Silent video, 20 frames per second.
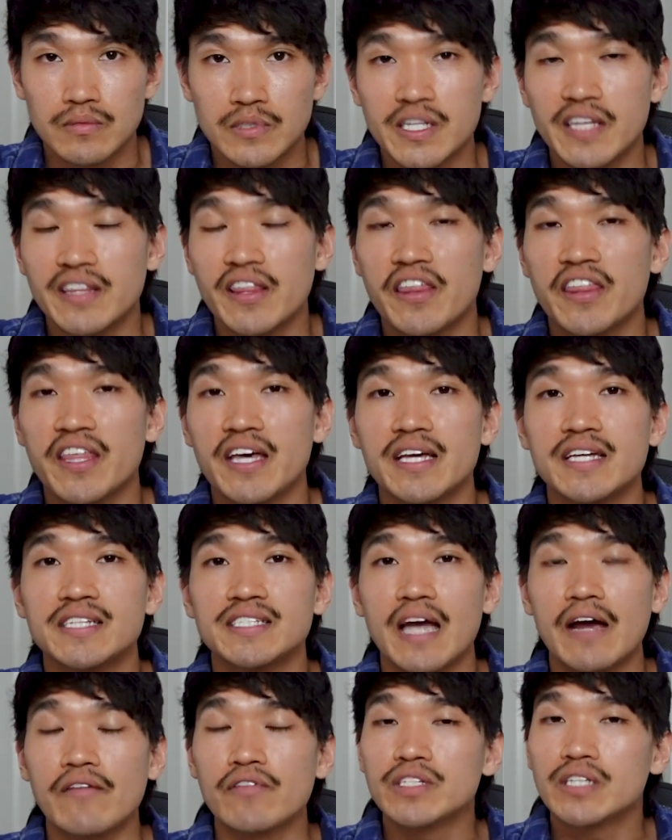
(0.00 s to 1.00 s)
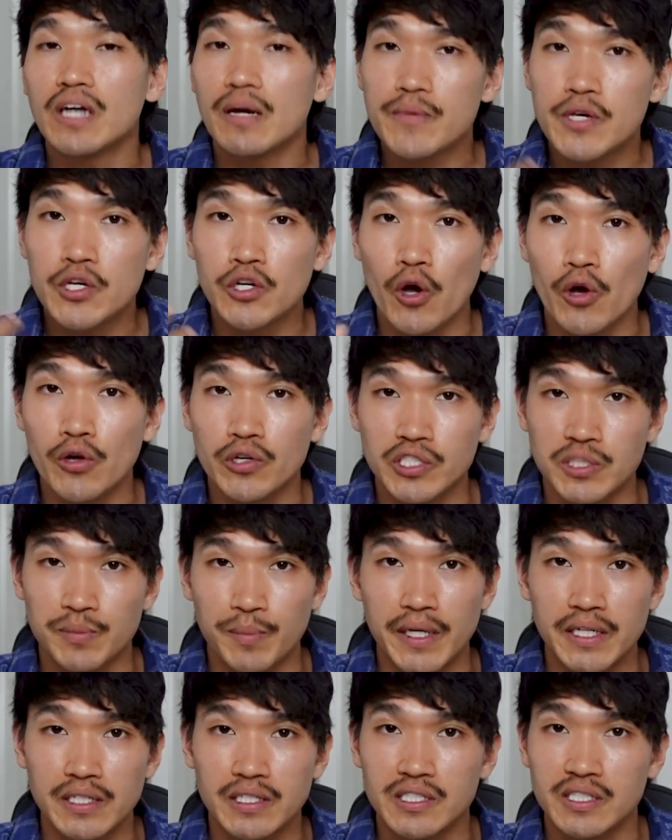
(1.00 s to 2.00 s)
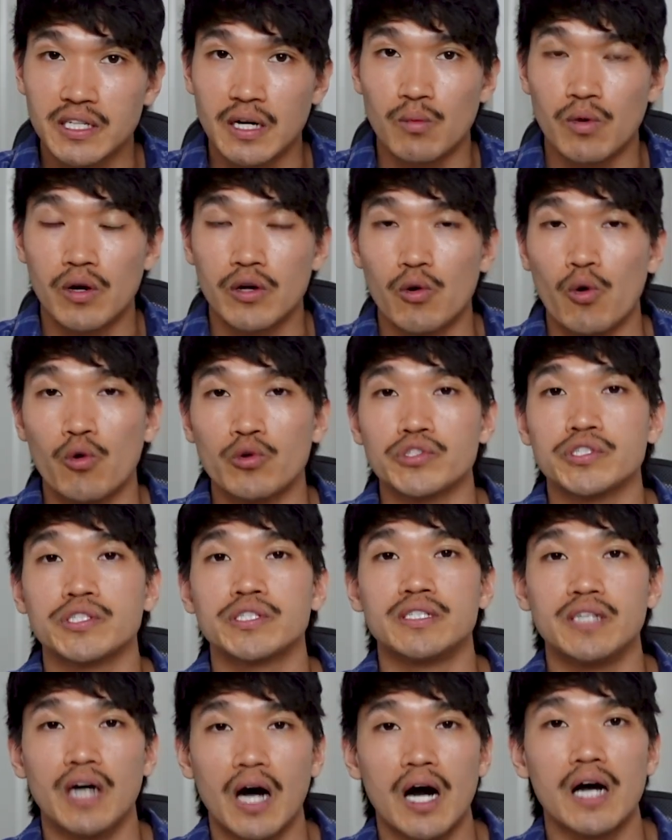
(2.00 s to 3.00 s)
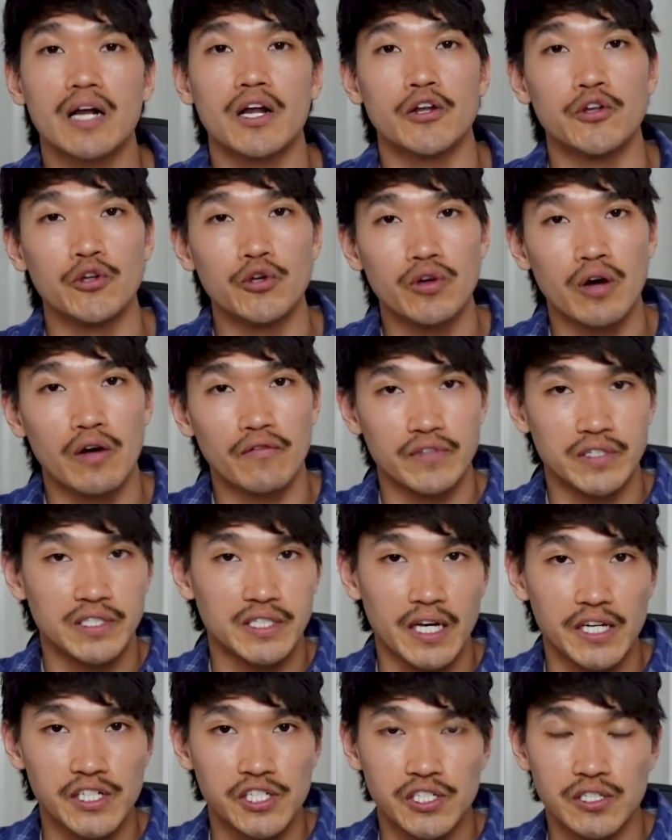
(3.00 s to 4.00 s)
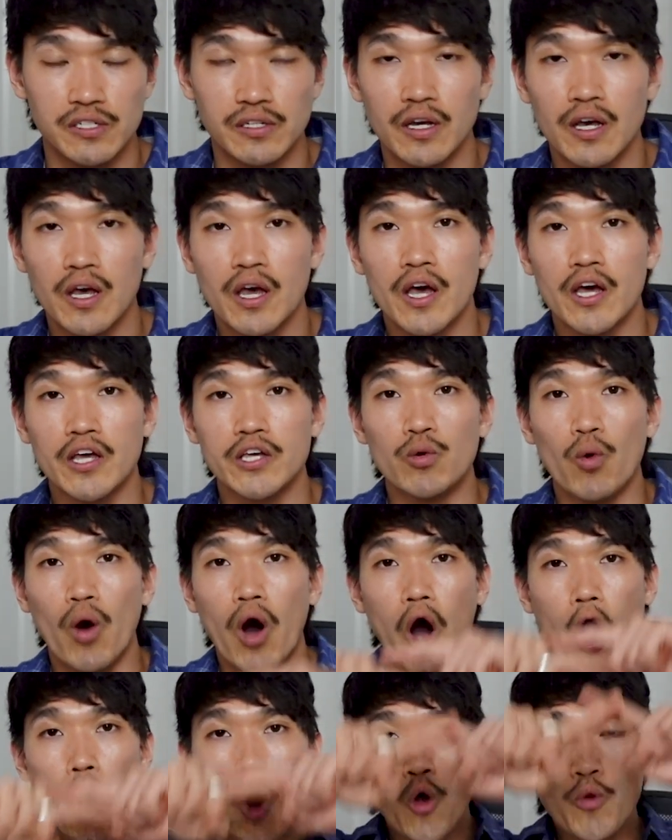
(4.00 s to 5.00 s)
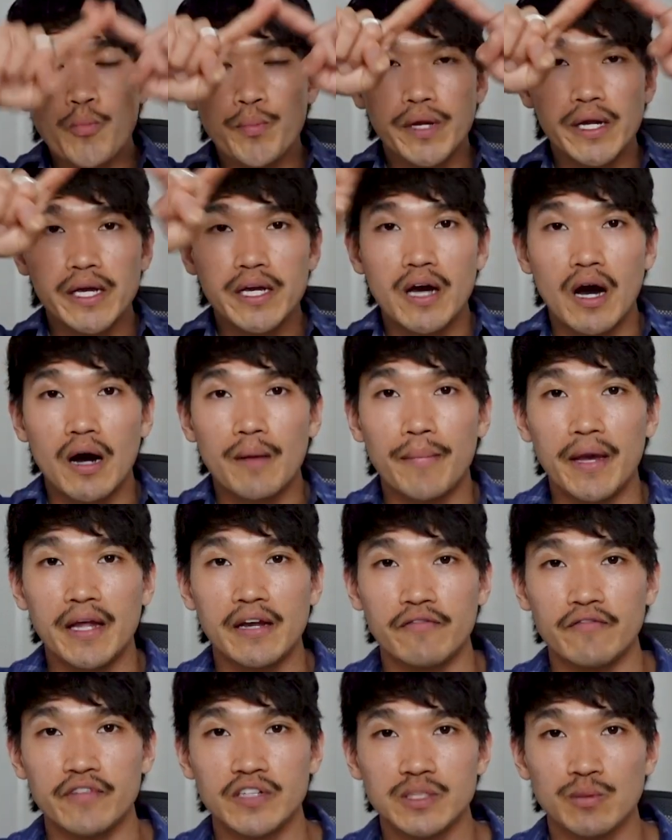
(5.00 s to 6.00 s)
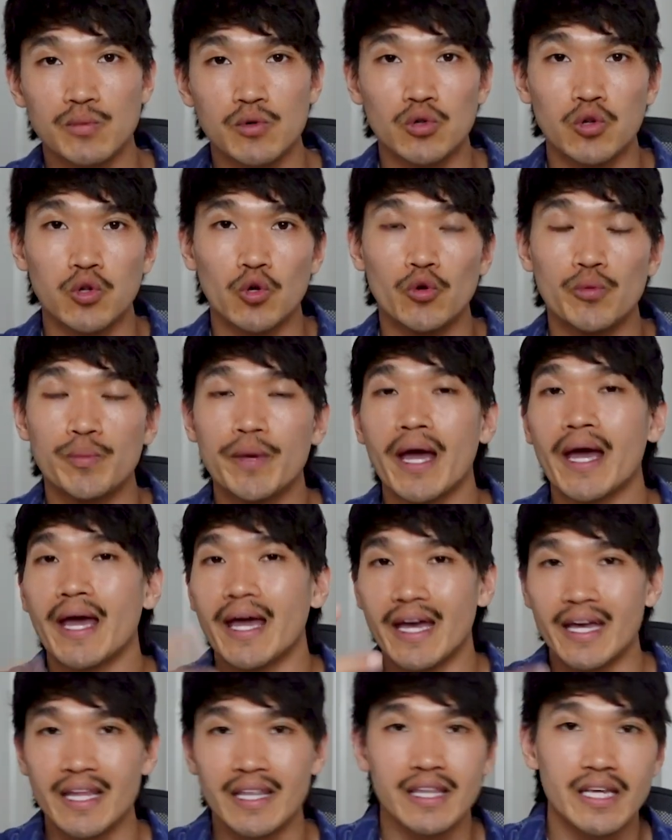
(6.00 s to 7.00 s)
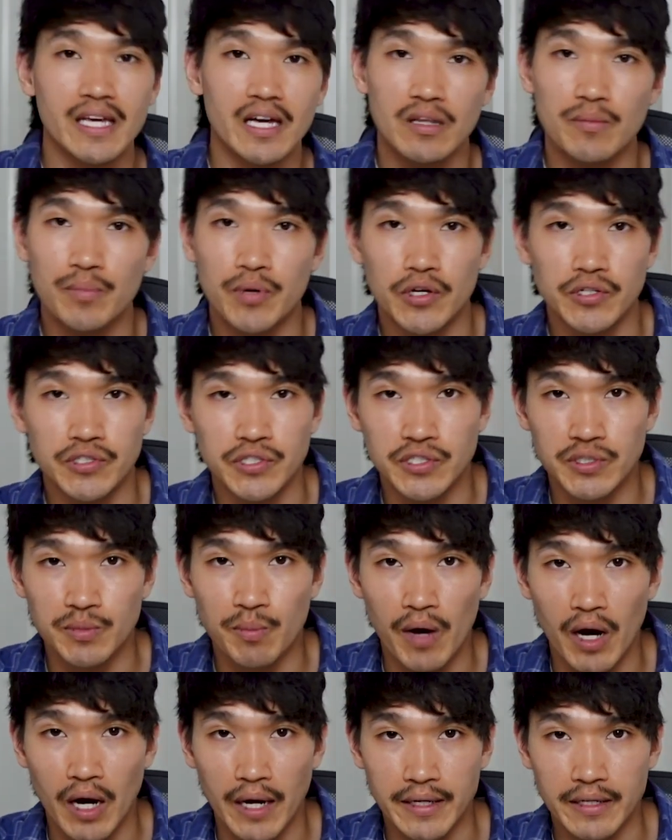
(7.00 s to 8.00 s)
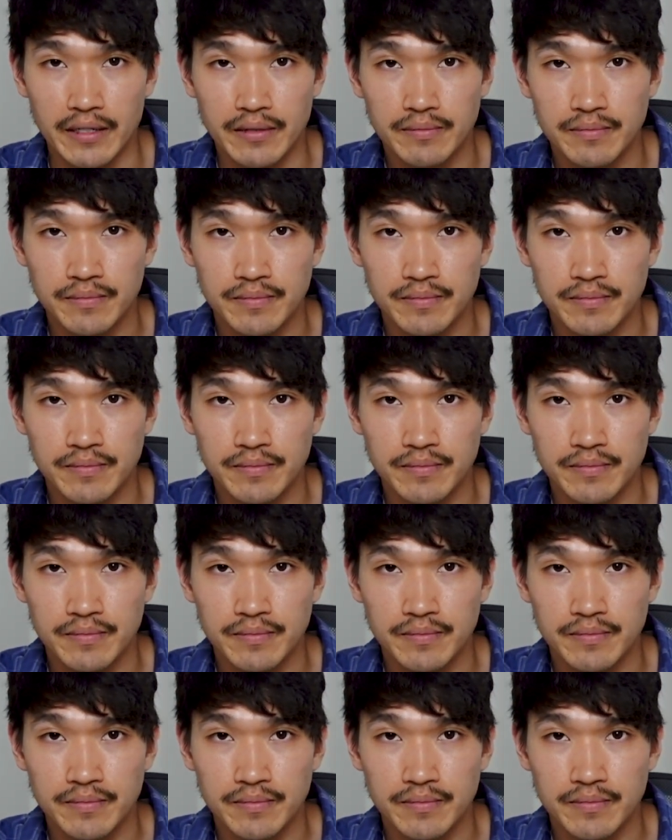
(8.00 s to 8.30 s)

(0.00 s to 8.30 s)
See, the thing is, every time you go to speak to someone or start a new conversation, you are opening up an invisible loop in the other person's mind,